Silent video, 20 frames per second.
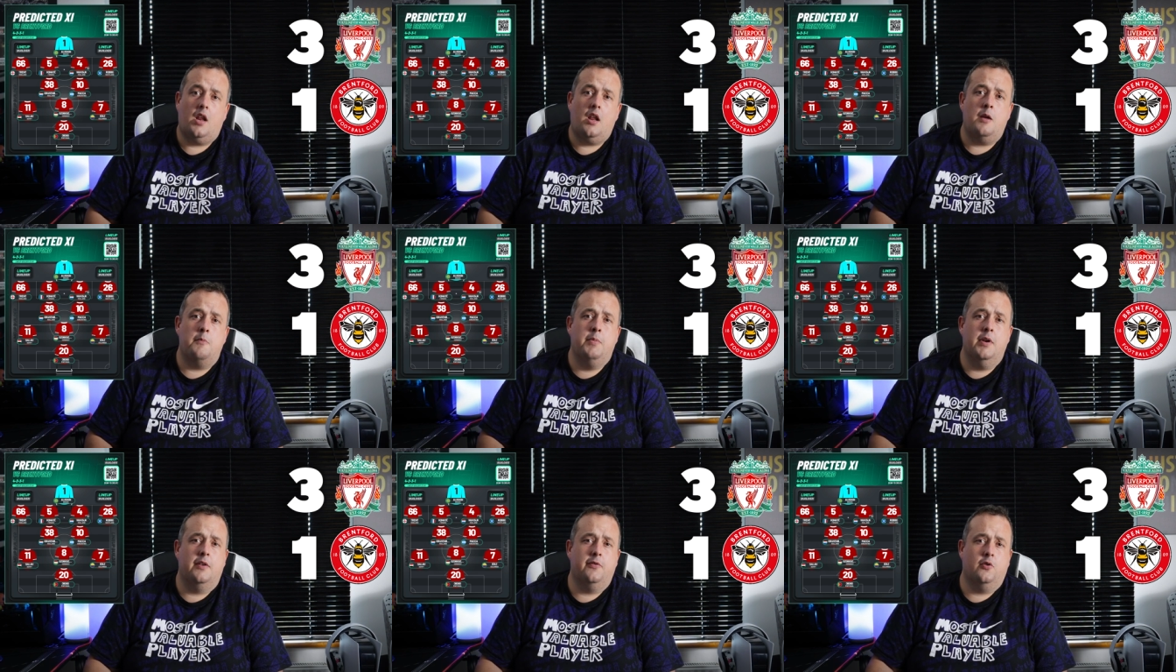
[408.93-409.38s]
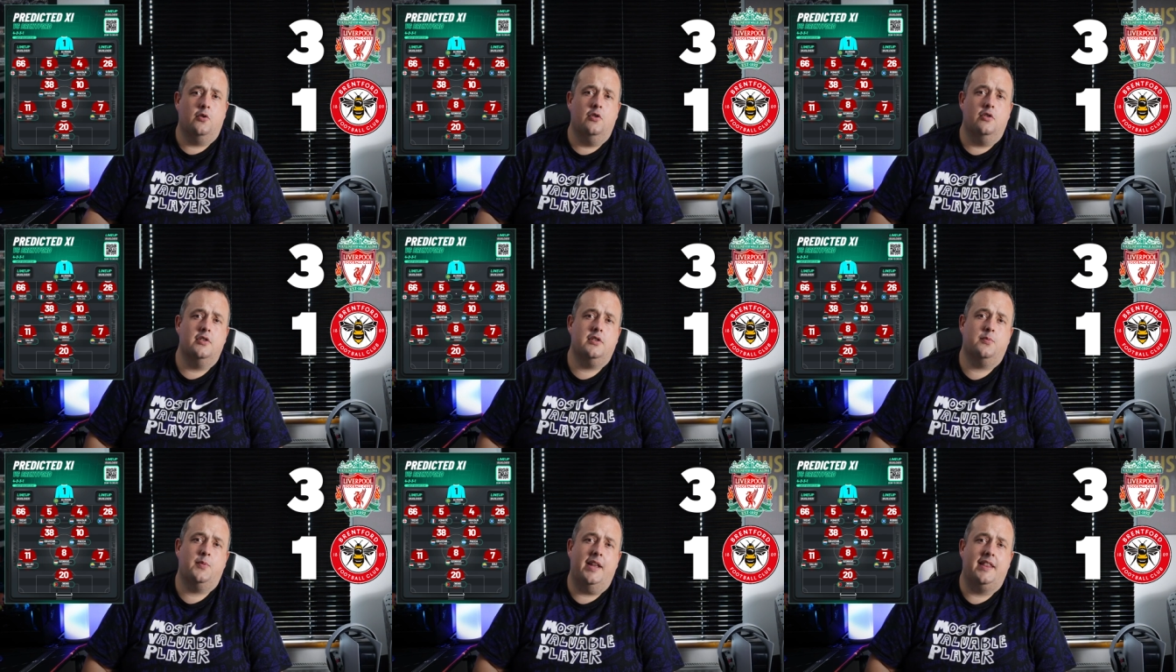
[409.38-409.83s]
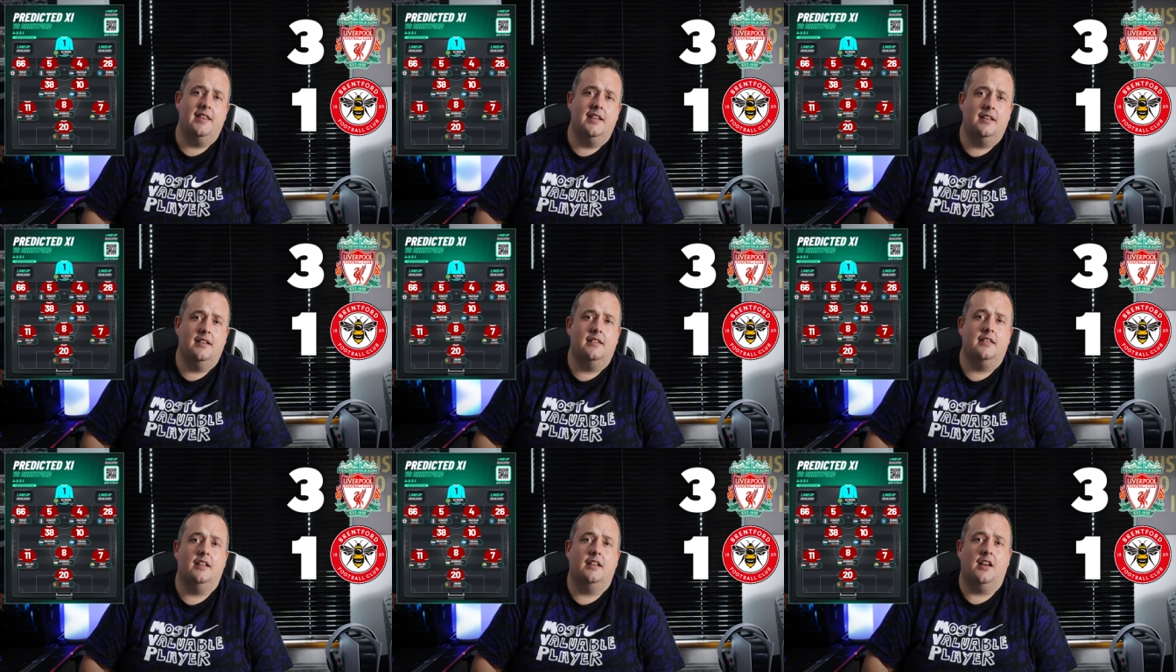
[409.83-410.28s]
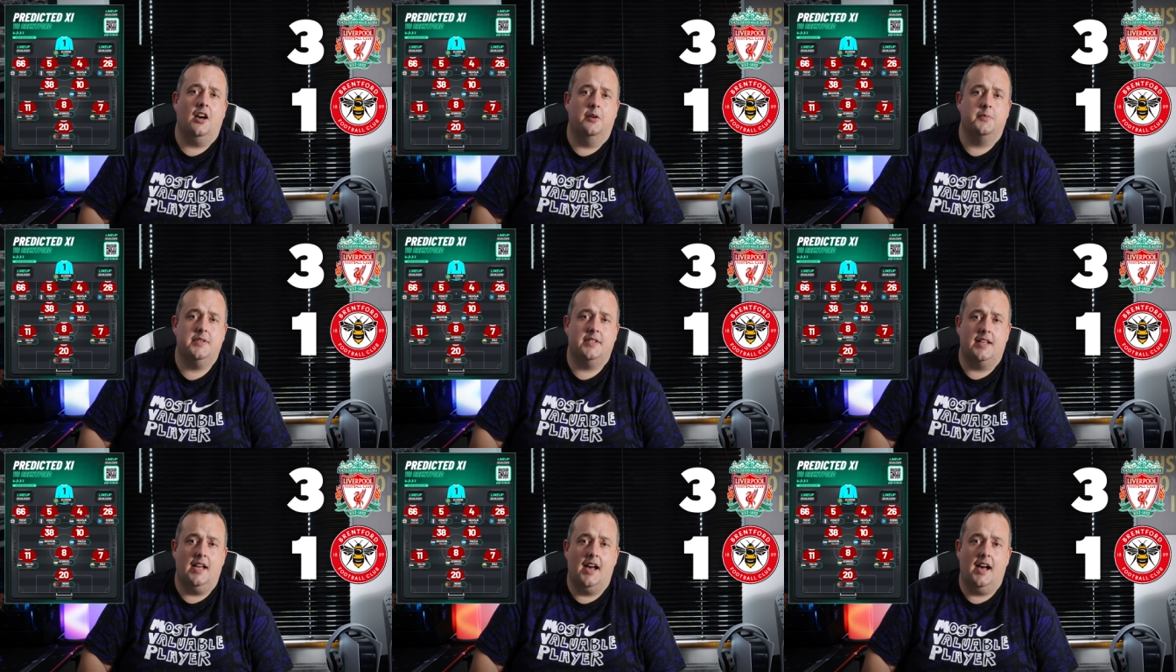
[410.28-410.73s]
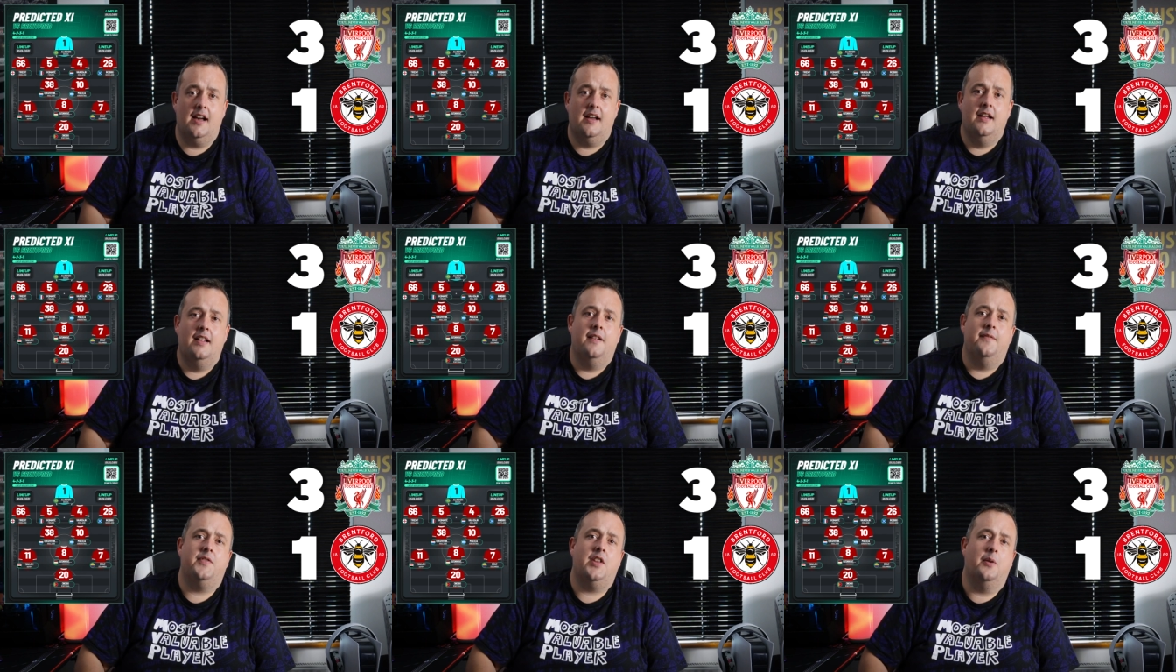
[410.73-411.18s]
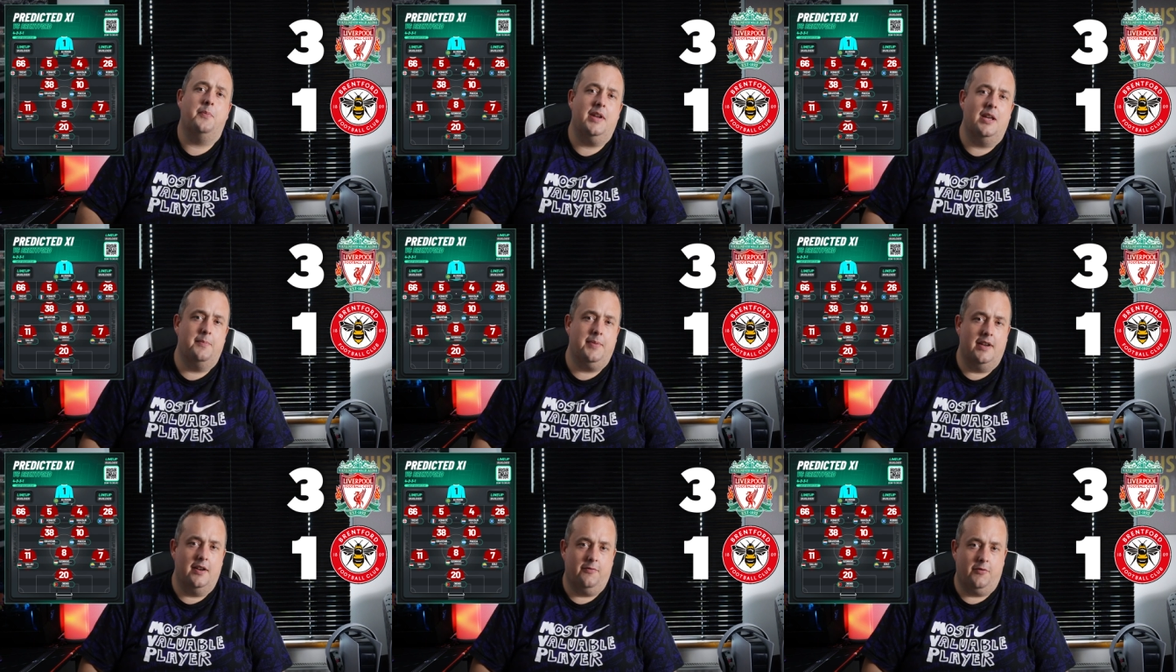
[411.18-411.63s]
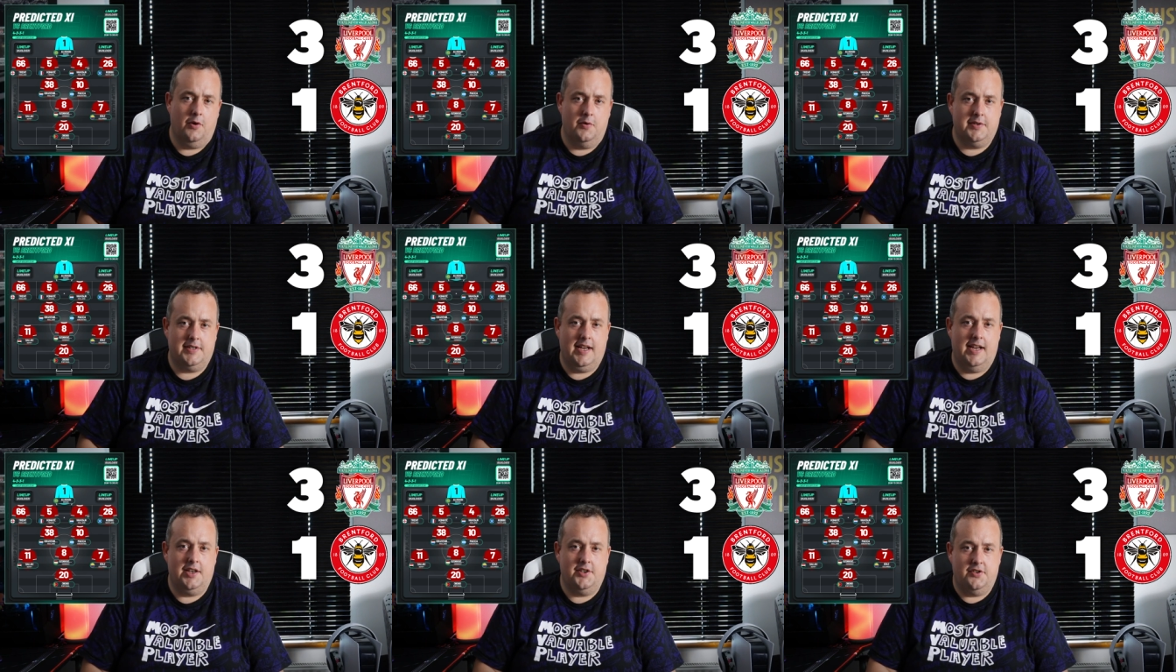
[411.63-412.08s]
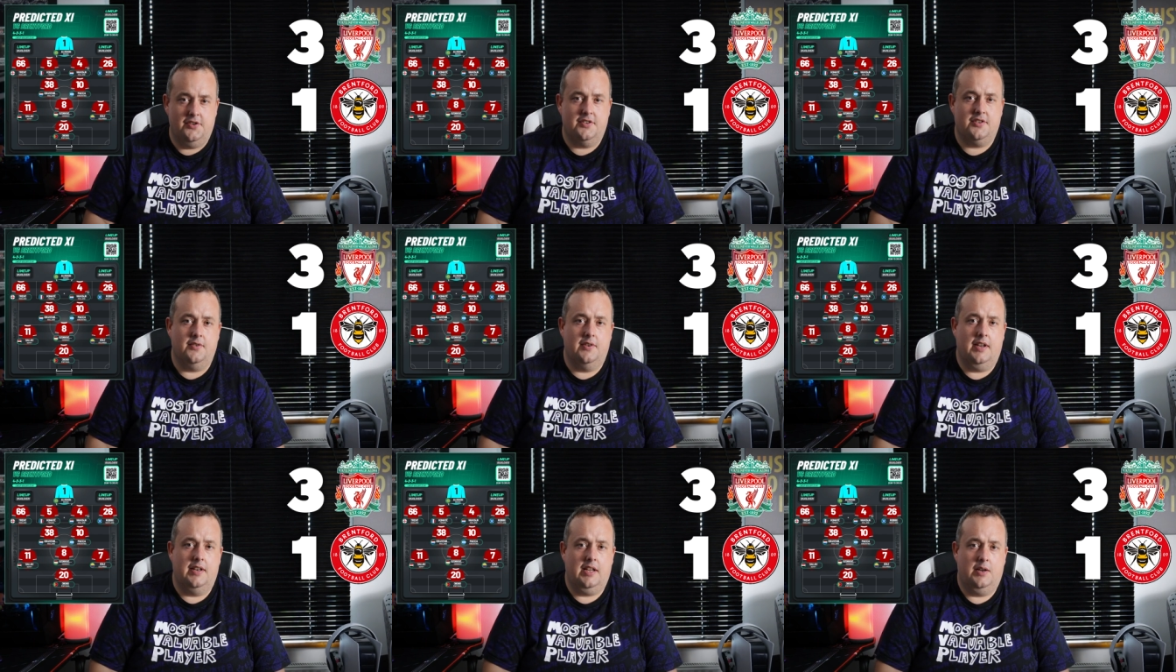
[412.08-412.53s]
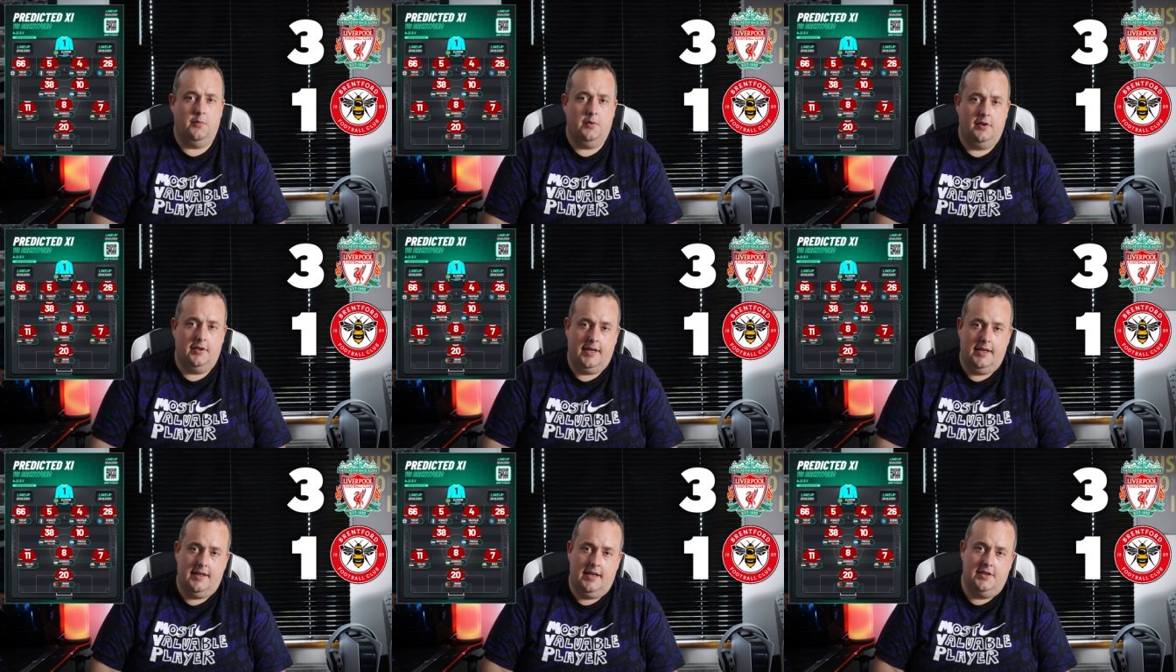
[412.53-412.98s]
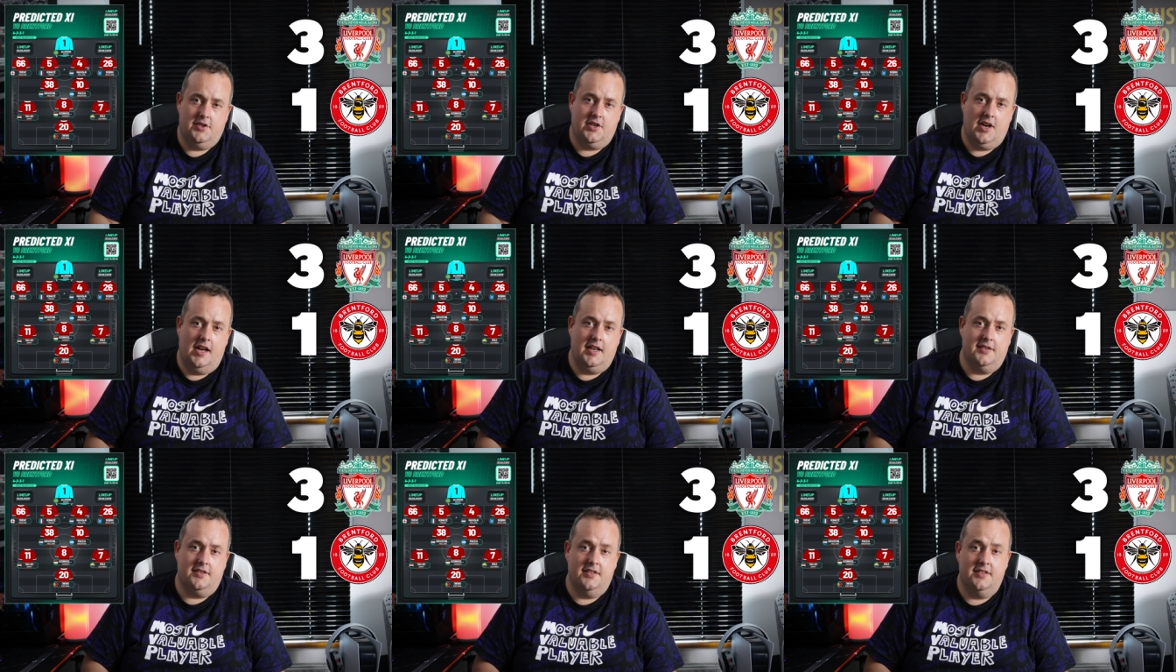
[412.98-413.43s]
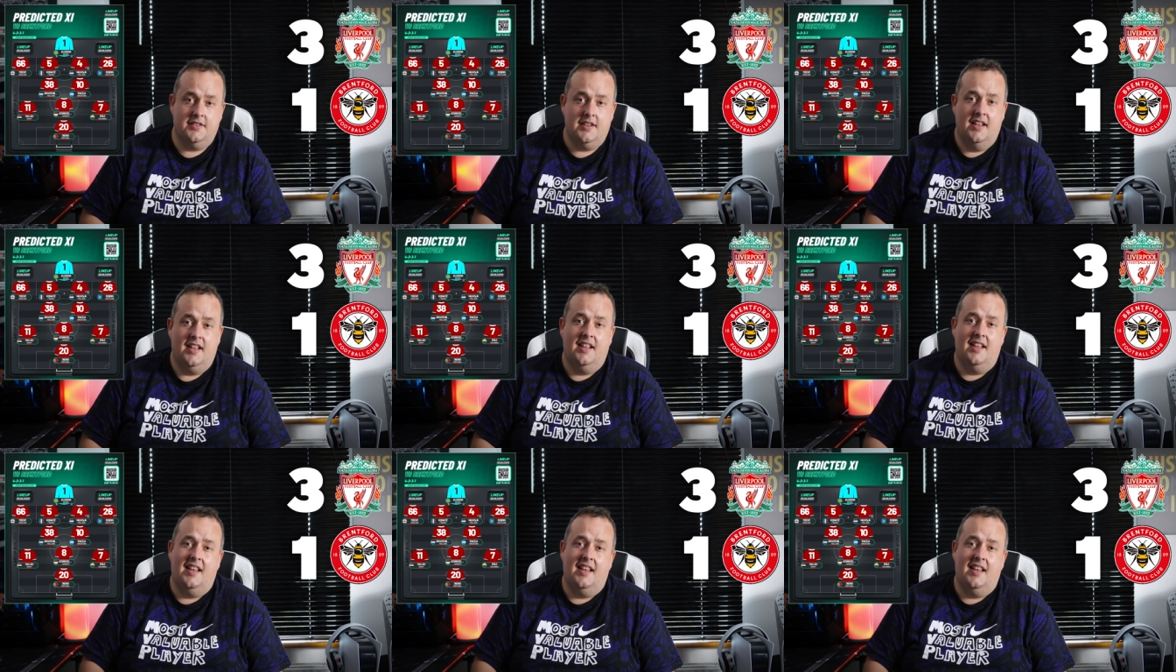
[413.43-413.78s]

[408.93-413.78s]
But of course, when the, the cups start, there'll be a bit of rotation, so then they will get their chances.